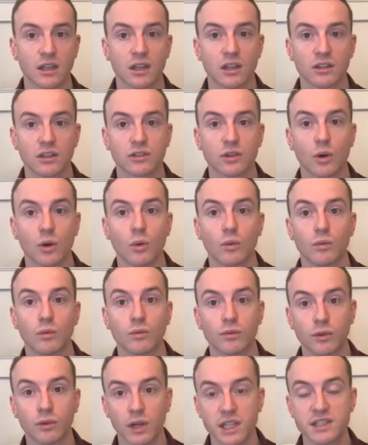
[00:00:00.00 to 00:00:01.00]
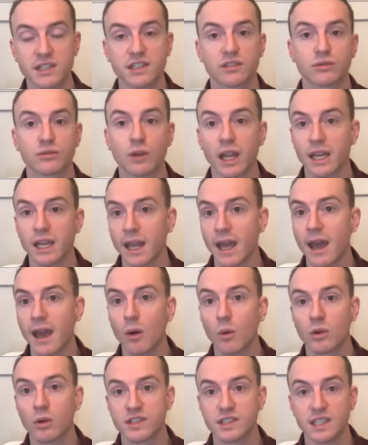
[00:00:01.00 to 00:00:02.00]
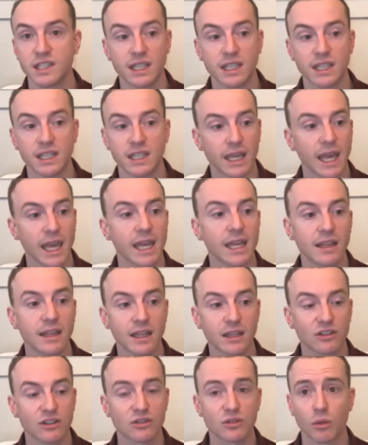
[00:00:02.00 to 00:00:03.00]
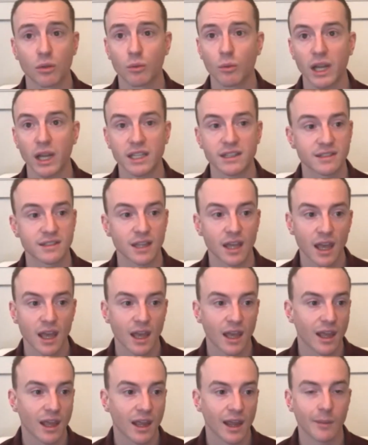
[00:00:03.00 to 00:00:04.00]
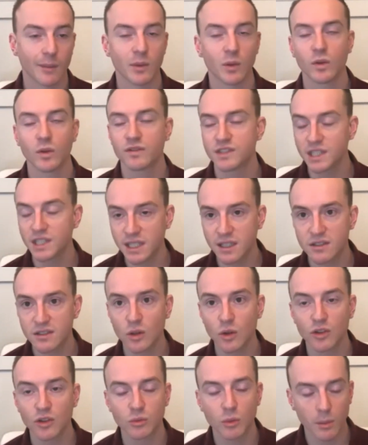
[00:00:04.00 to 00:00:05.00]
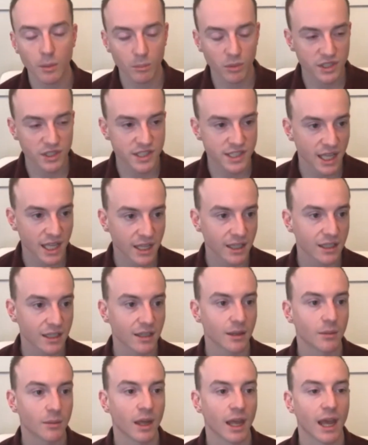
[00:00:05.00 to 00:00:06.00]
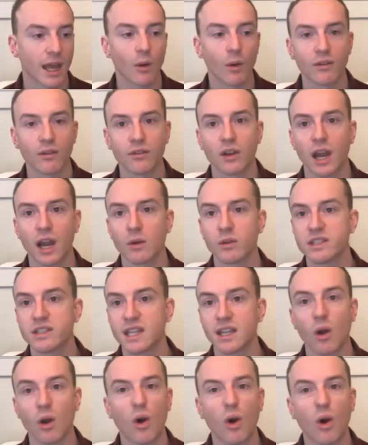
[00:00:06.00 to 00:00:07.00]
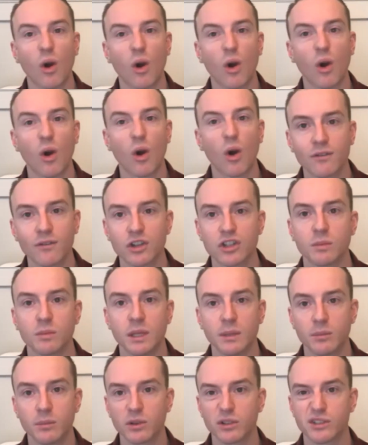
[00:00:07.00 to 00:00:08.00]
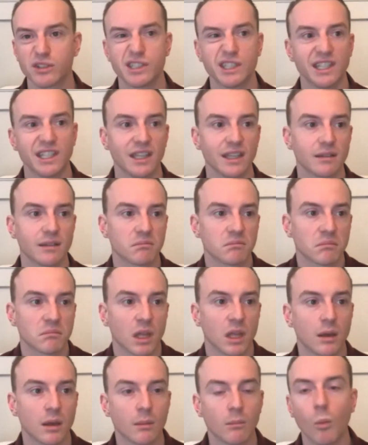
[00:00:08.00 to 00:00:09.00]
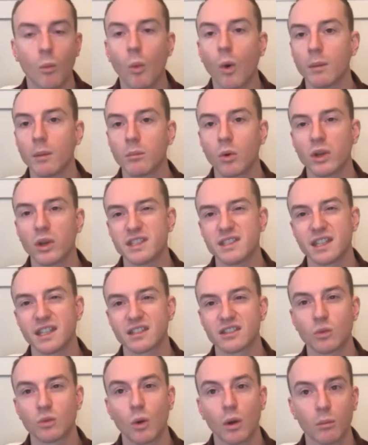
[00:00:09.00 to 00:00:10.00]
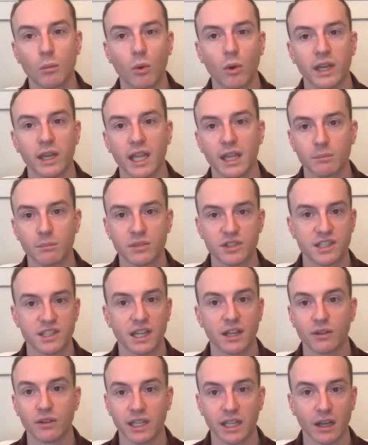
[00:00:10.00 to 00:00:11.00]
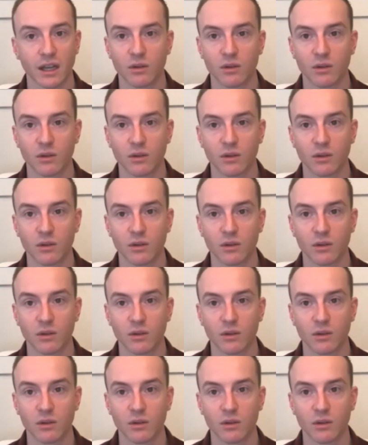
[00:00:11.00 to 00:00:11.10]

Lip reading: So for instance, right now we're seeing A lenders with rates. I mean, we've seen as low as 1%. However, I would say on average, people are seeing 1.6 to 1.8% right now,